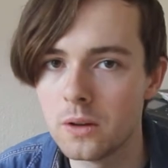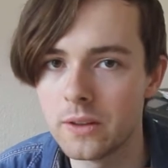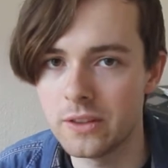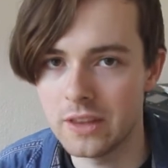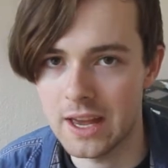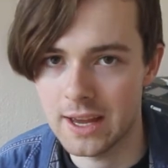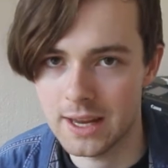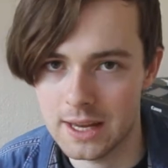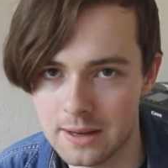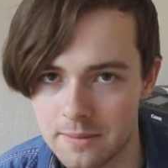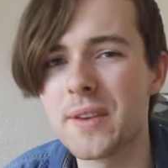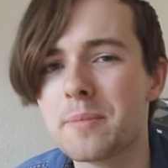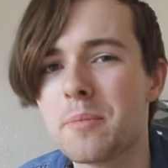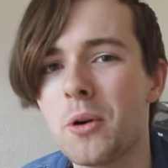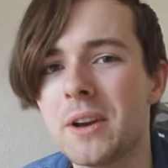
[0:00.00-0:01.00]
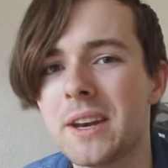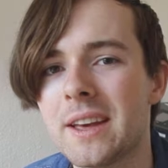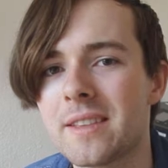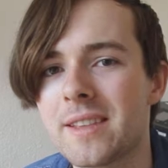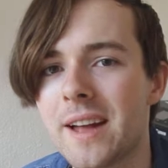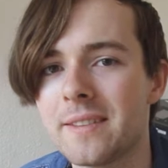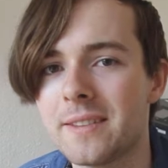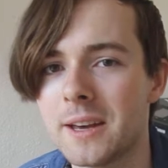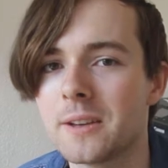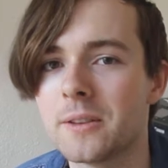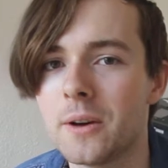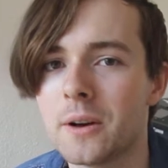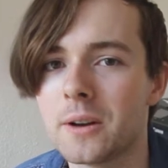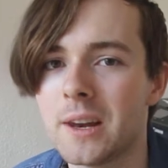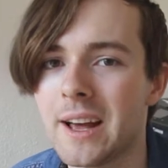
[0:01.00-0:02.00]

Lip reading: thing. First point is that TikTok,